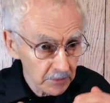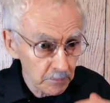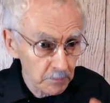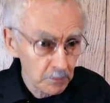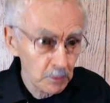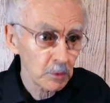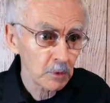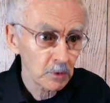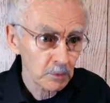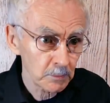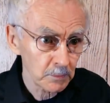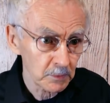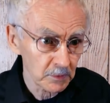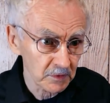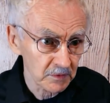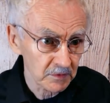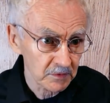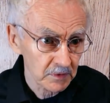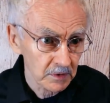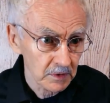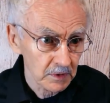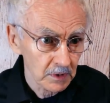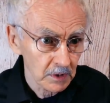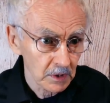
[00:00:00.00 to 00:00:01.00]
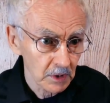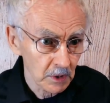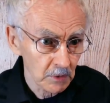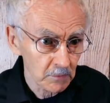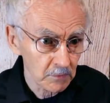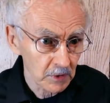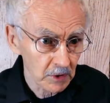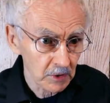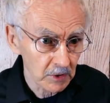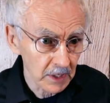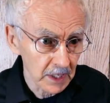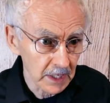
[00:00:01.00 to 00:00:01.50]
the purpose of
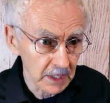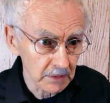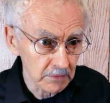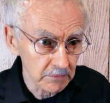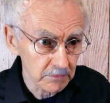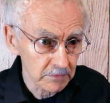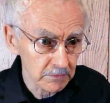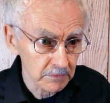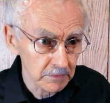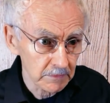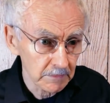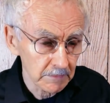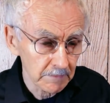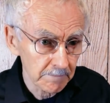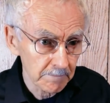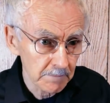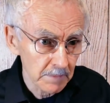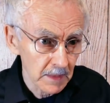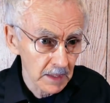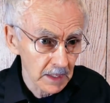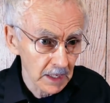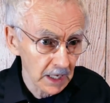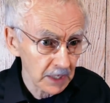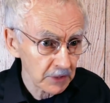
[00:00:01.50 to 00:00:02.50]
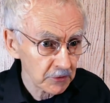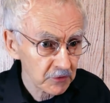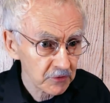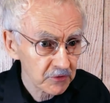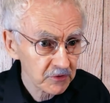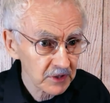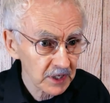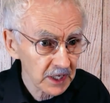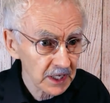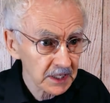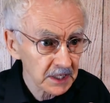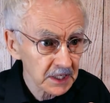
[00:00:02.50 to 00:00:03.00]
our life.
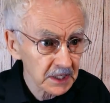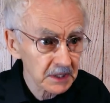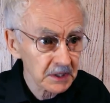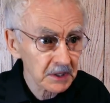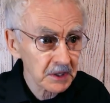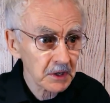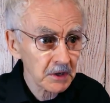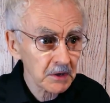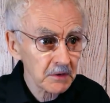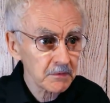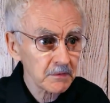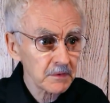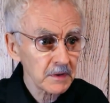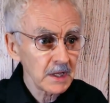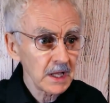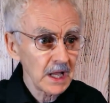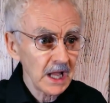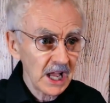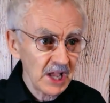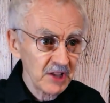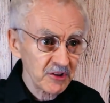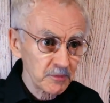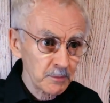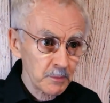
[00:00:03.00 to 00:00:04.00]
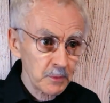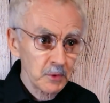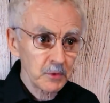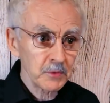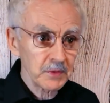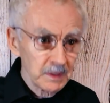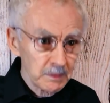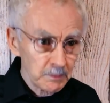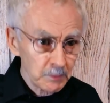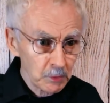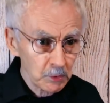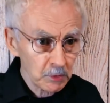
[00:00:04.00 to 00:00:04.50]
Understanding love as
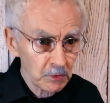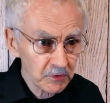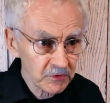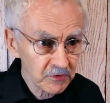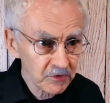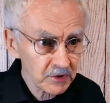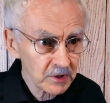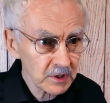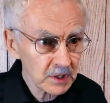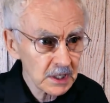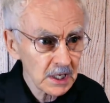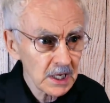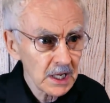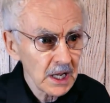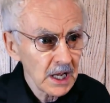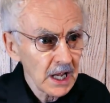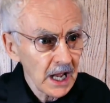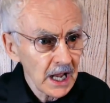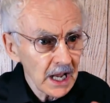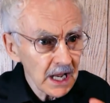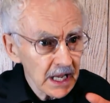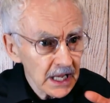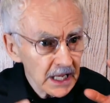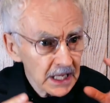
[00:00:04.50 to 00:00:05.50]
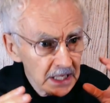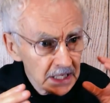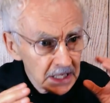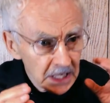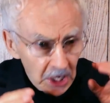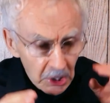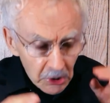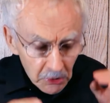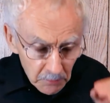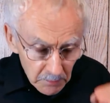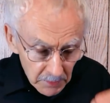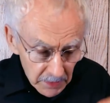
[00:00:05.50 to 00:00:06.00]
both a person and
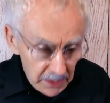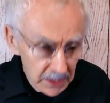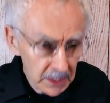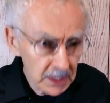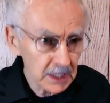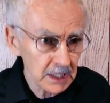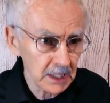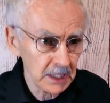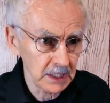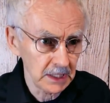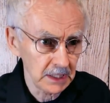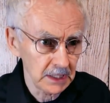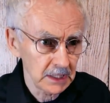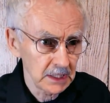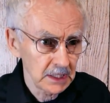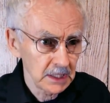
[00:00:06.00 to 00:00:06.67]
our mandate